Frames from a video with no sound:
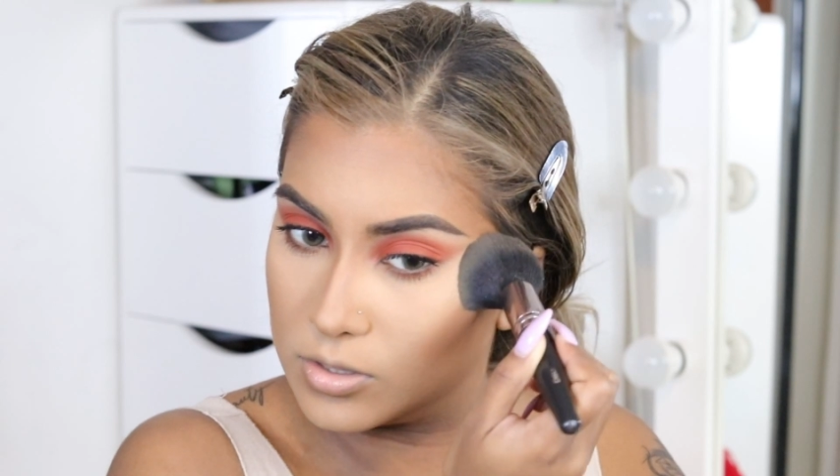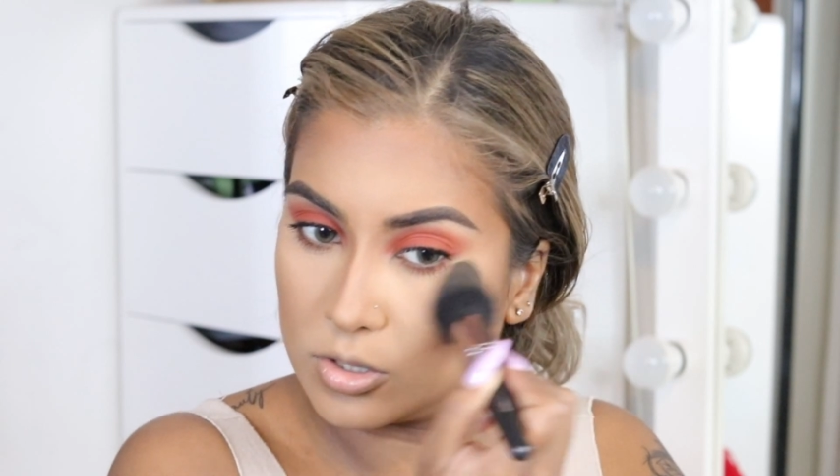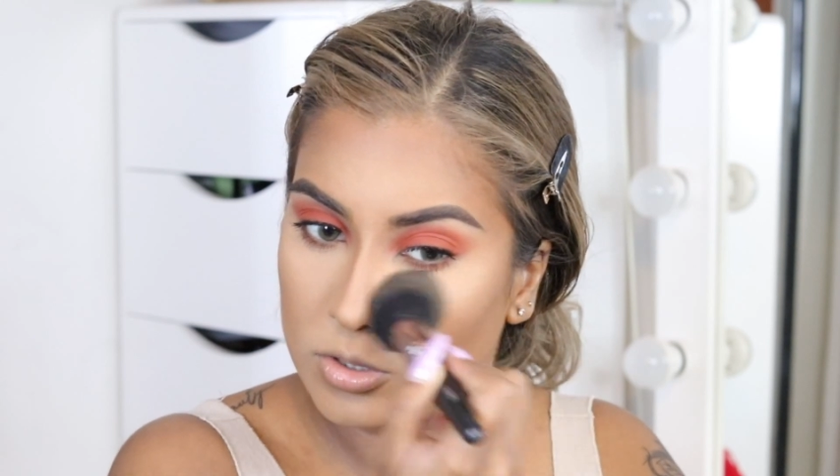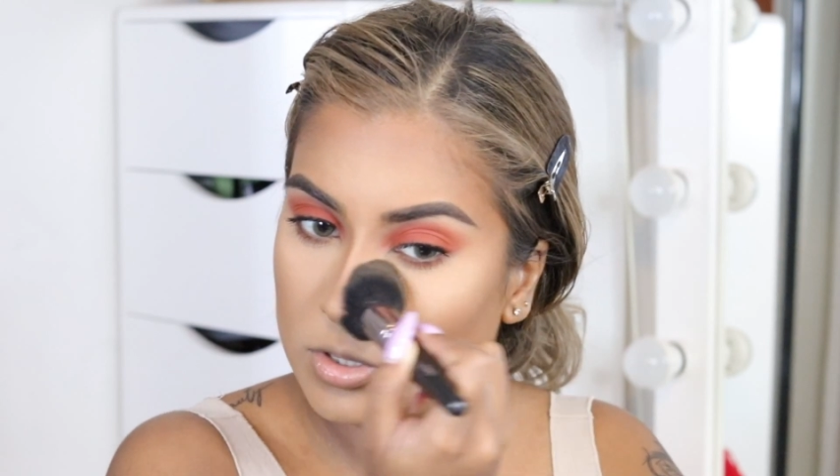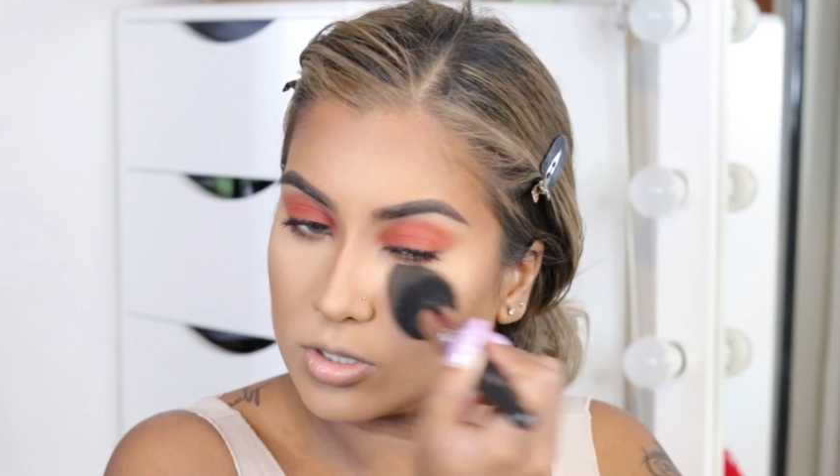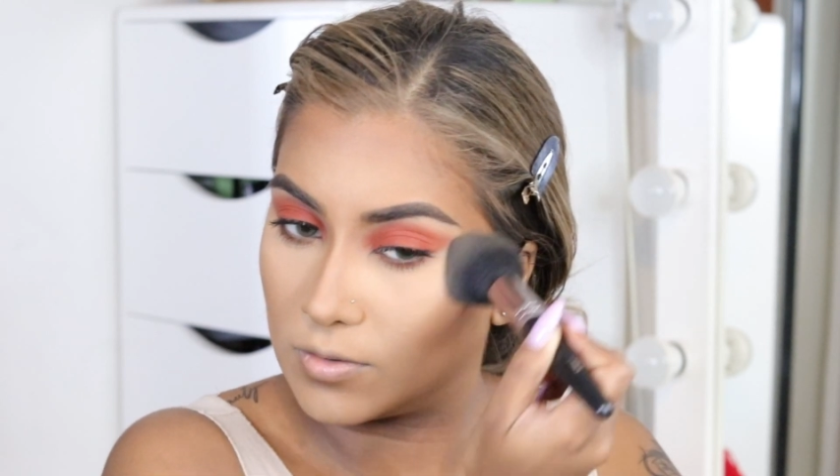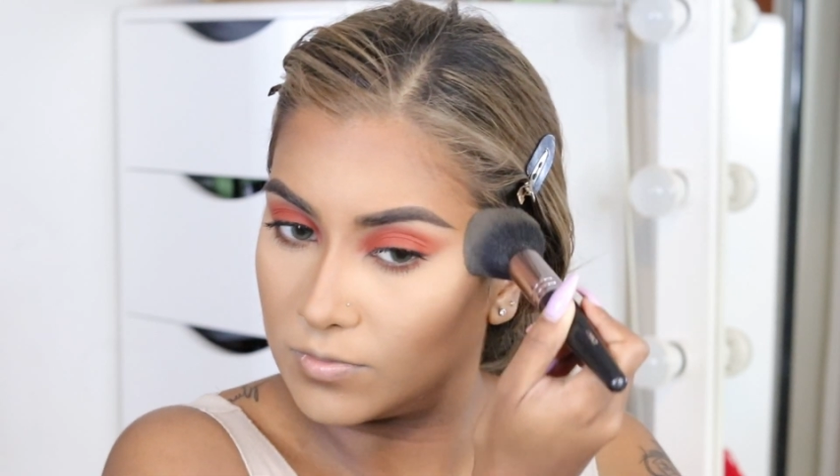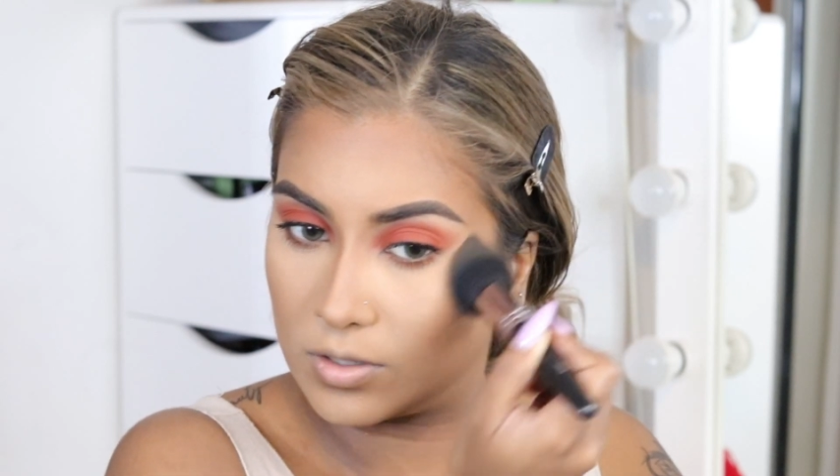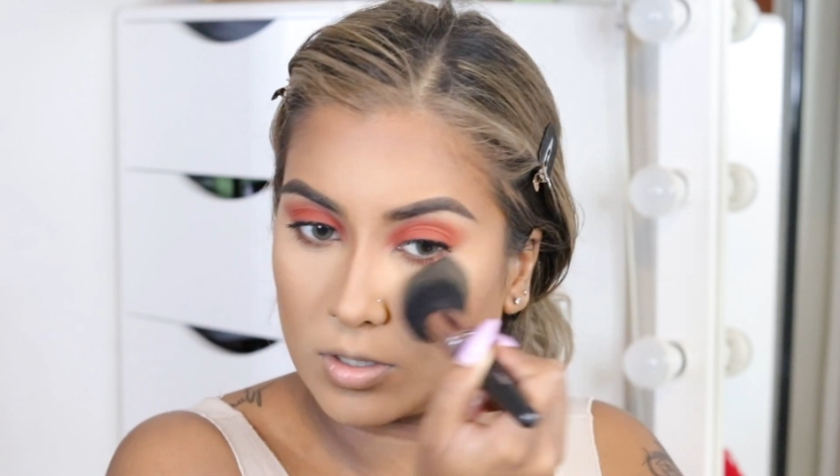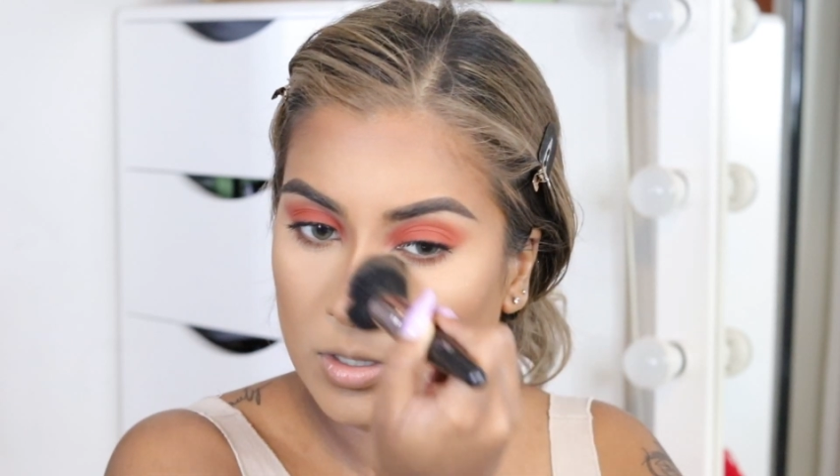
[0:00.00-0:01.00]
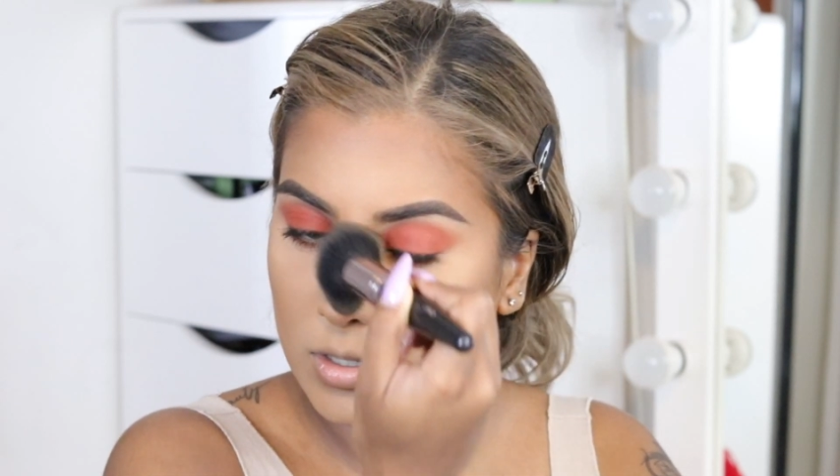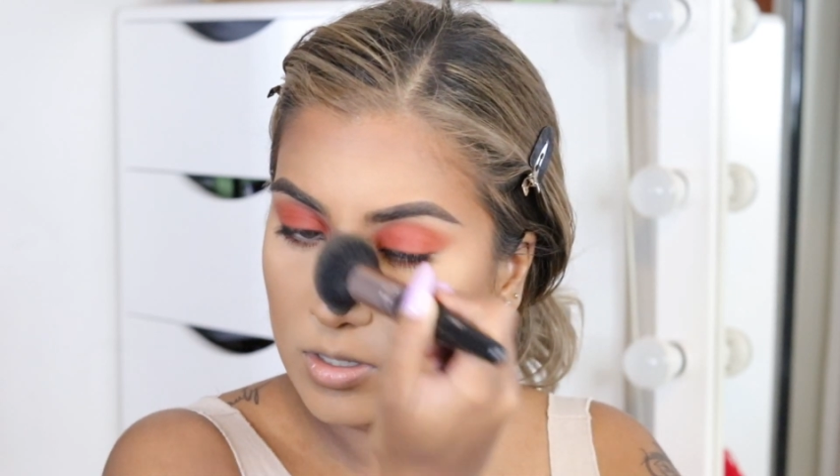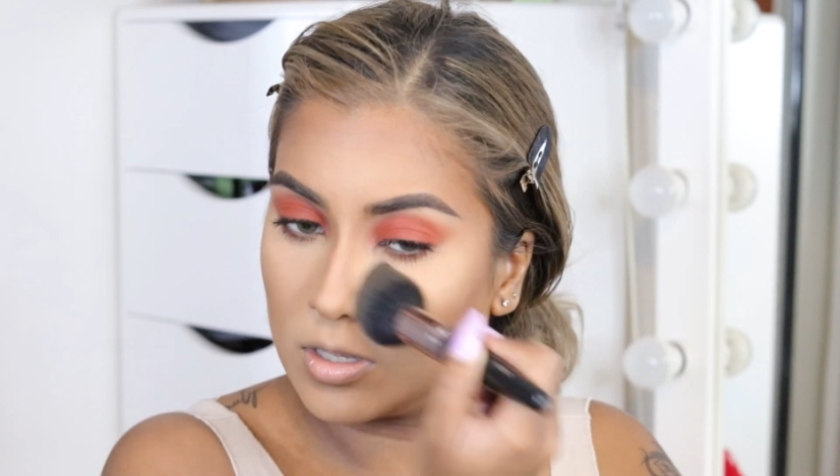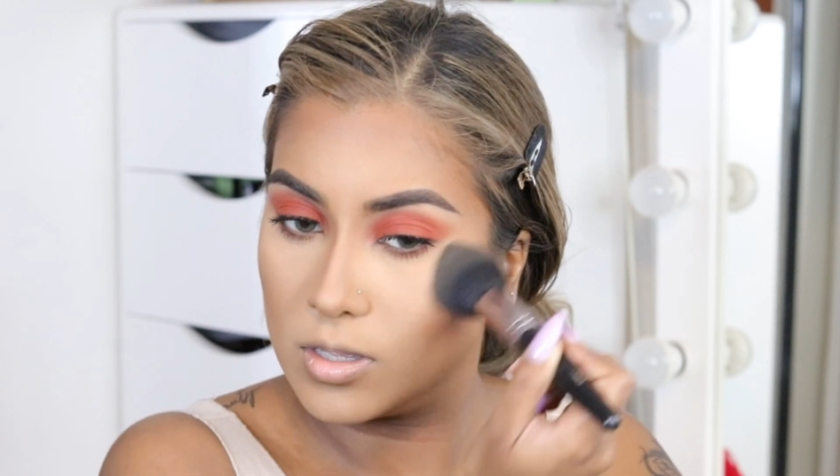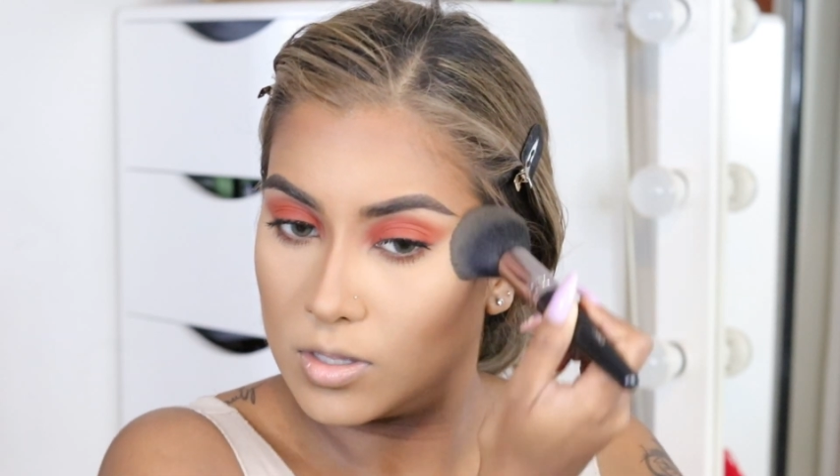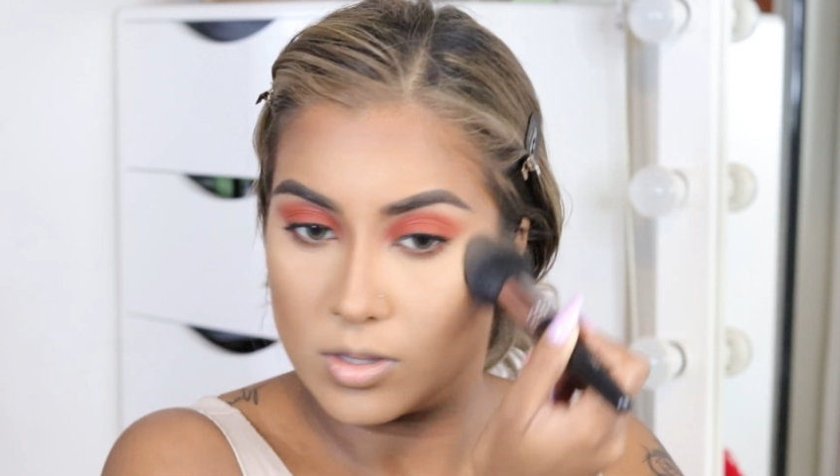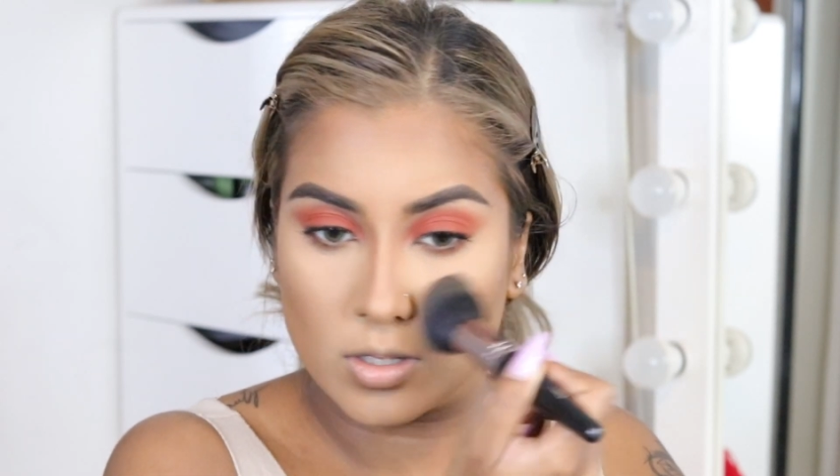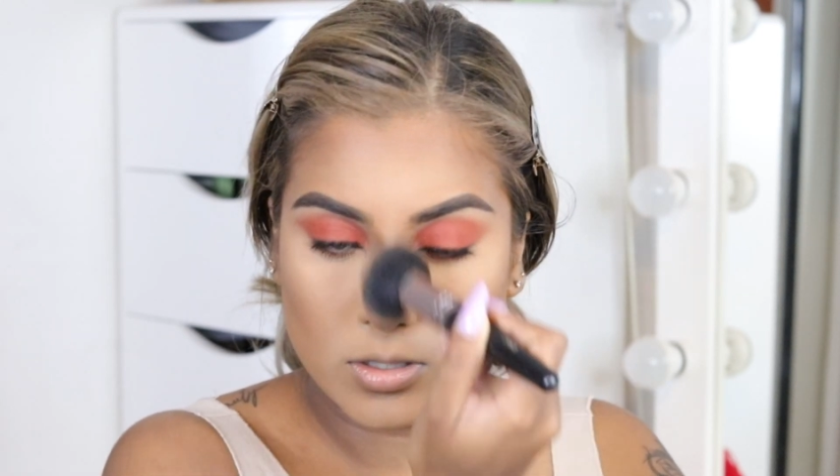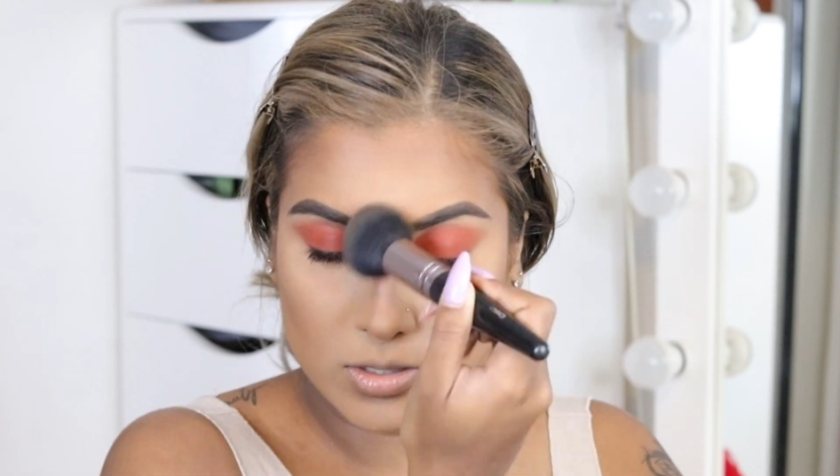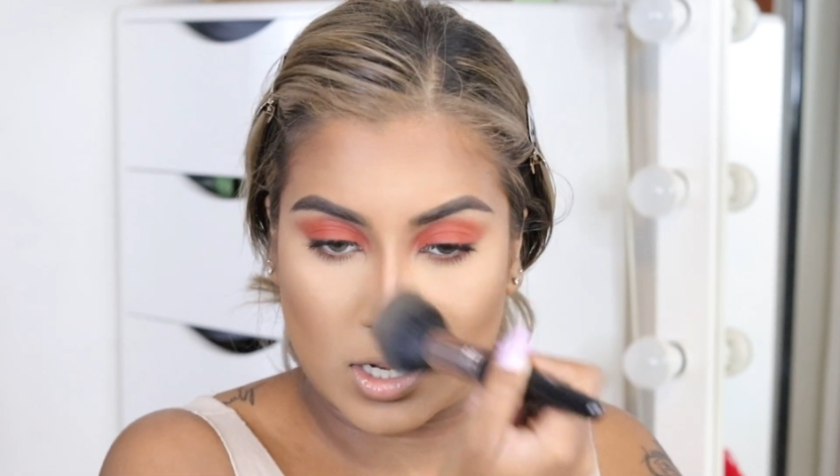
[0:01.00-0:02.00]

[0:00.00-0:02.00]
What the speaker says: to soften those